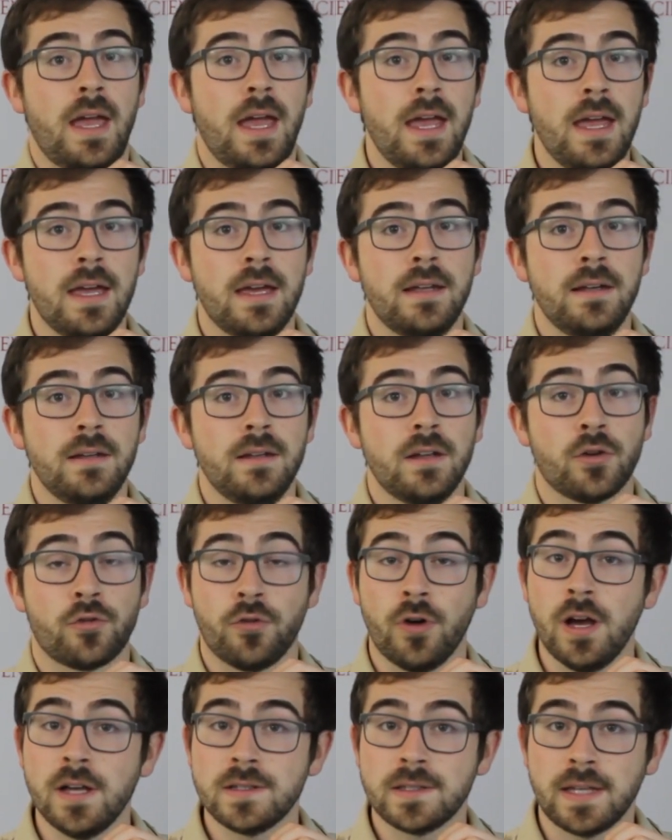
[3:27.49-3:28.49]
And
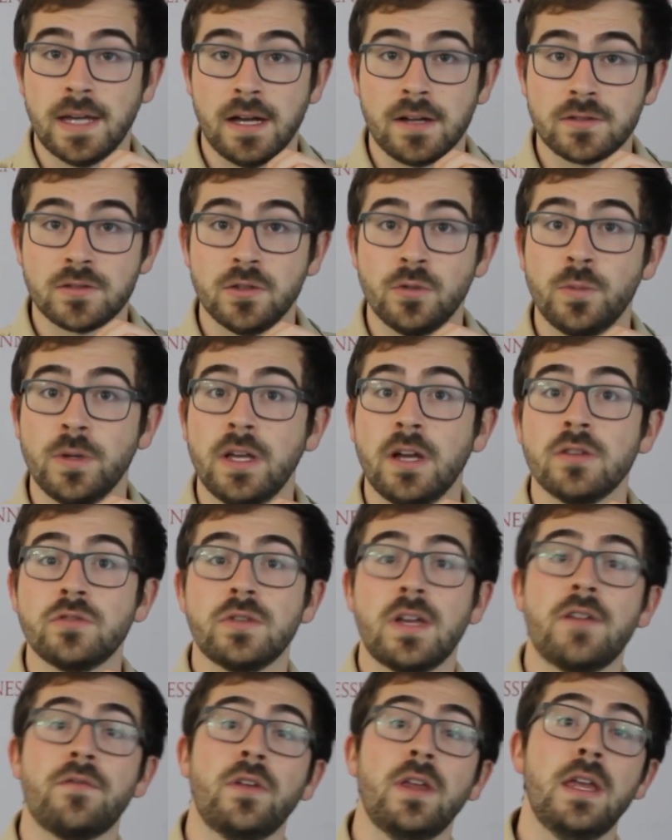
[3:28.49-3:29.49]
across Council, we
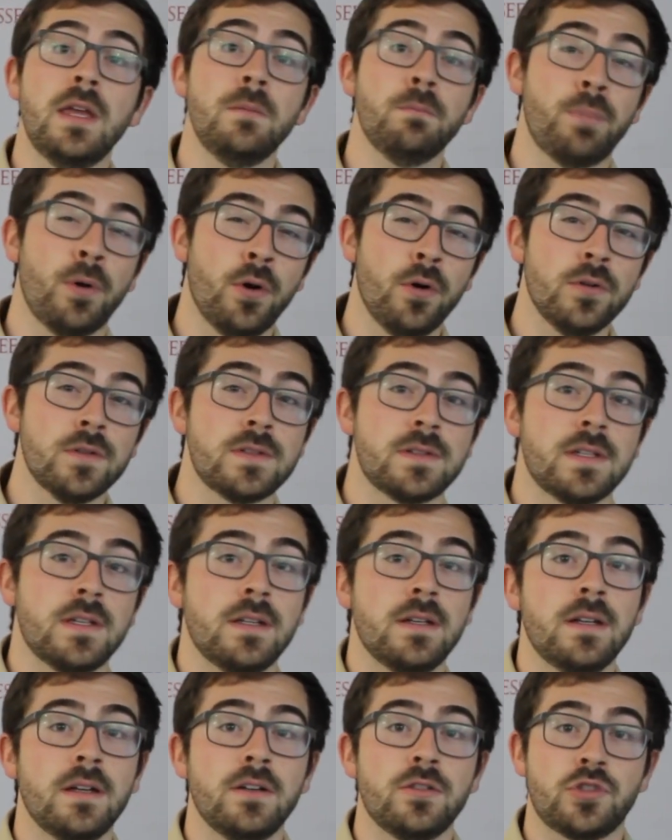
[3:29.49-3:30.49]
also have
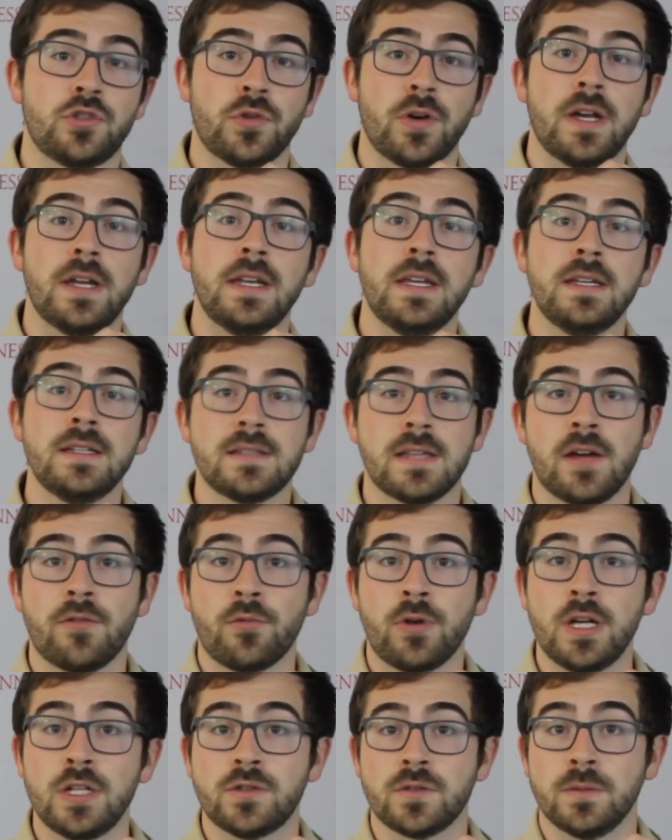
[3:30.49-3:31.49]
in-person trainings
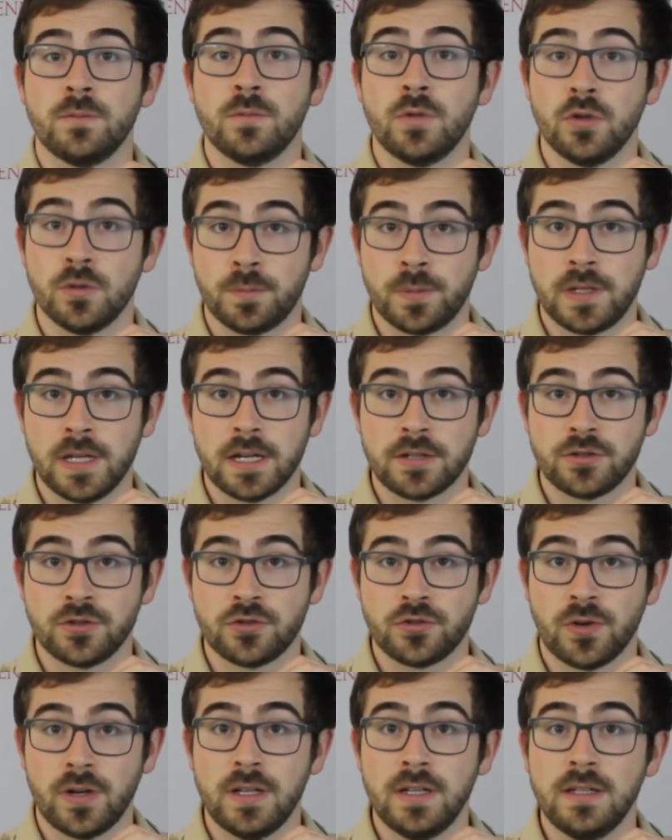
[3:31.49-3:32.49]
that range from youth protection
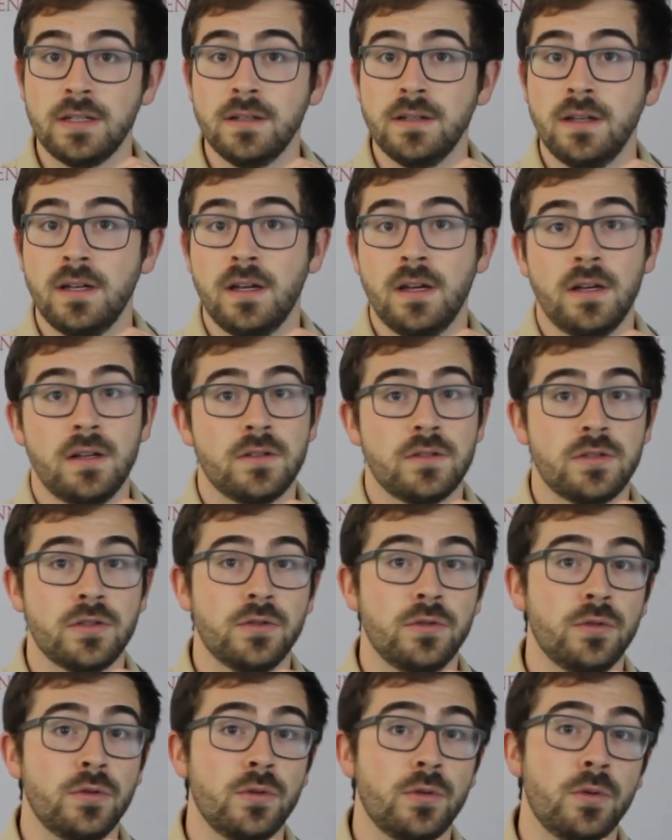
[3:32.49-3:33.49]
training
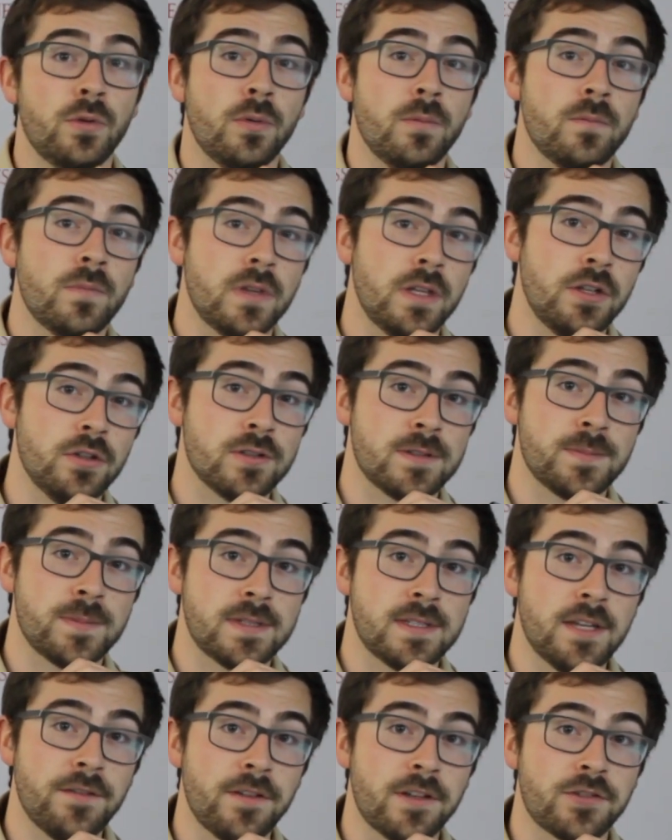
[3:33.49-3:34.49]
to
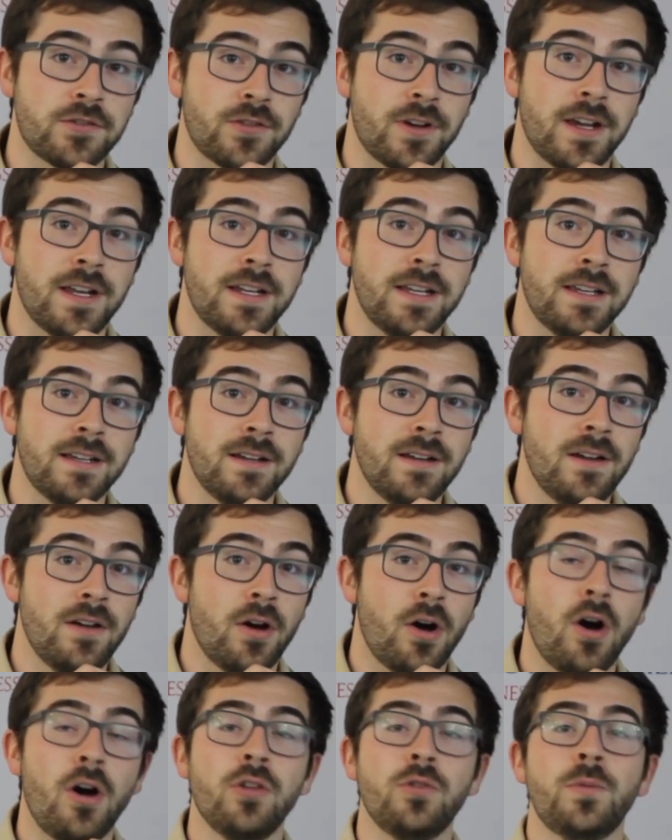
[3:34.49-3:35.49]
leader-specific training,
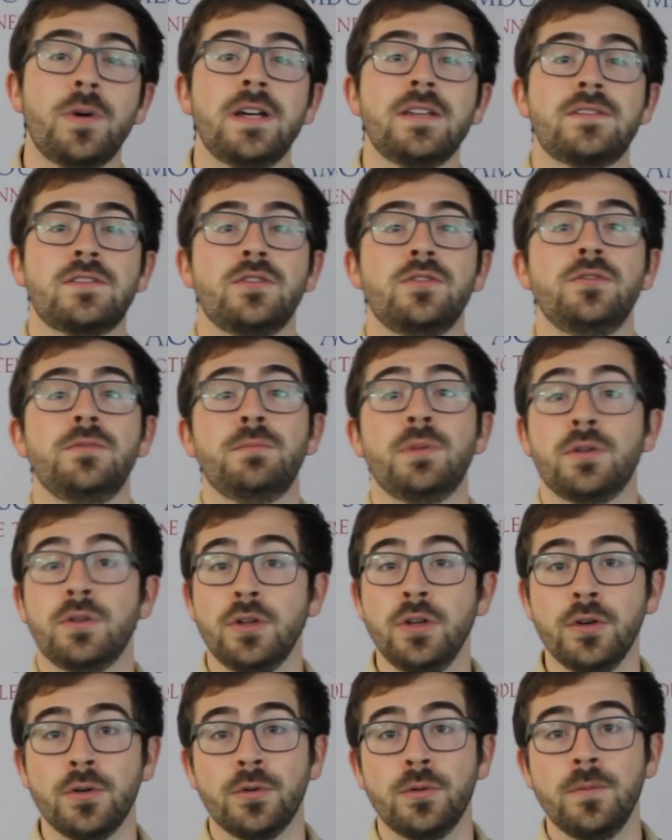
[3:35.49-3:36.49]
all the way to
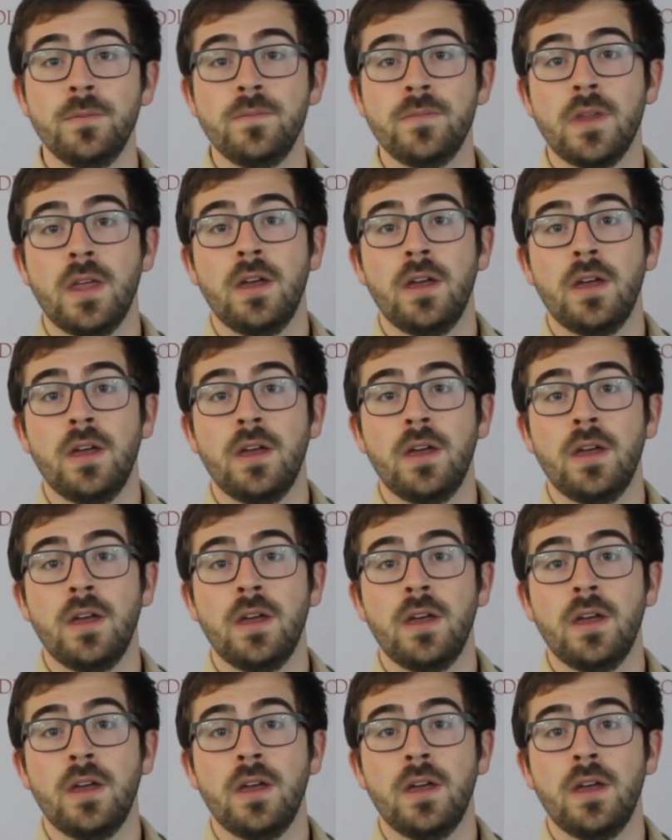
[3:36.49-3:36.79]
BALU,